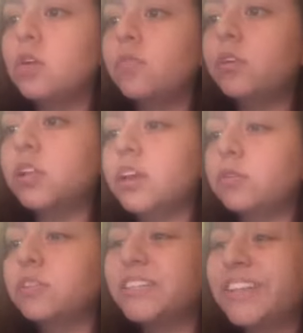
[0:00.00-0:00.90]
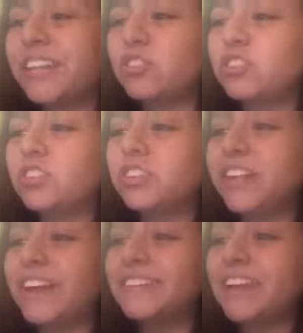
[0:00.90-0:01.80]
For language that
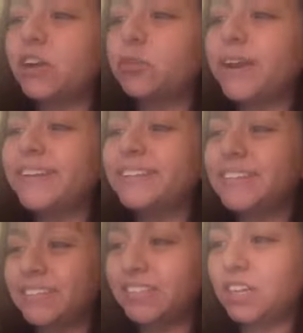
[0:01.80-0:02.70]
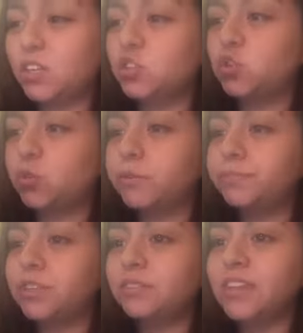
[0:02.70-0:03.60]
utilize a grading system,
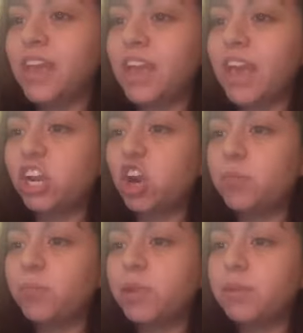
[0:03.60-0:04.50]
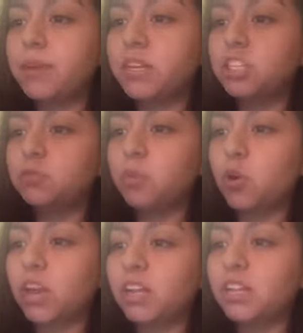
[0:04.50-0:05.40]
inscriptions, and complement
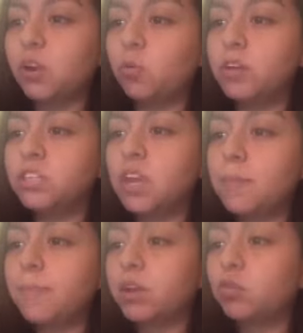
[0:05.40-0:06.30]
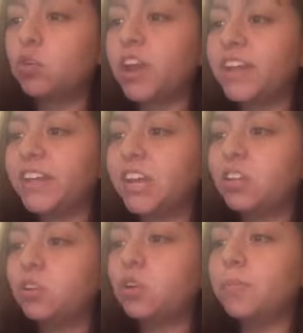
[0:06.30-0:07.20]
spoken language by creating a
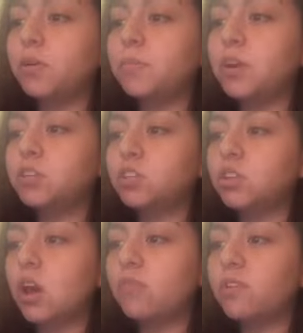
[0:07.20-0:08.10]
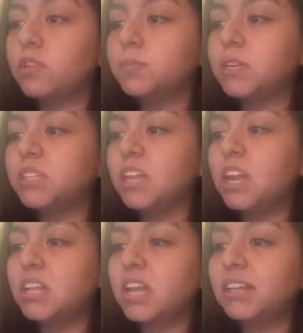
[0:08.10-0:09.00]
durable version of a speech
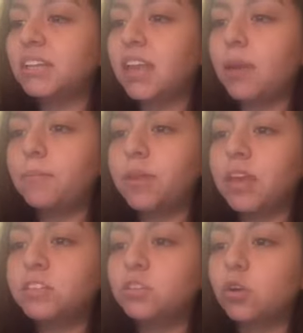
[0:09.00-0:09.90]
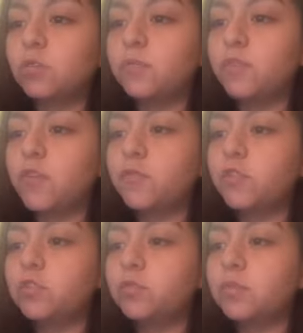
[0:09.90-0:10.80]
that can be stored for
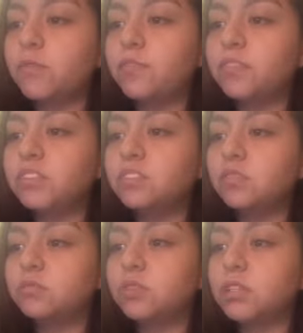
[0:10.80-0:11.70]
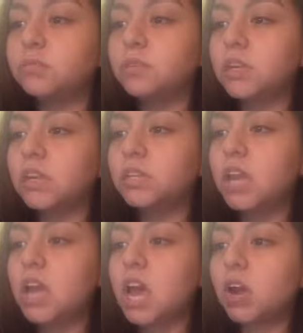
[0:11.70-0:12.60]
future reference or transmitted
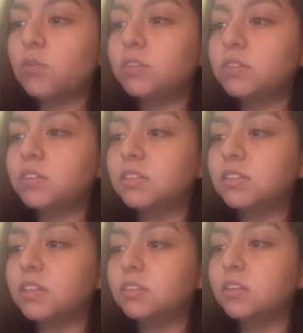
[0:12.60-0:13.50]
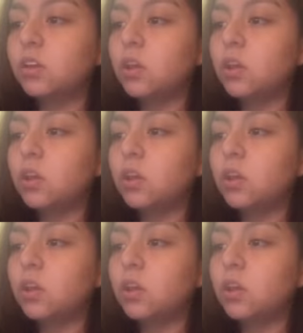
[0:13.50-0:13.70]
across distance.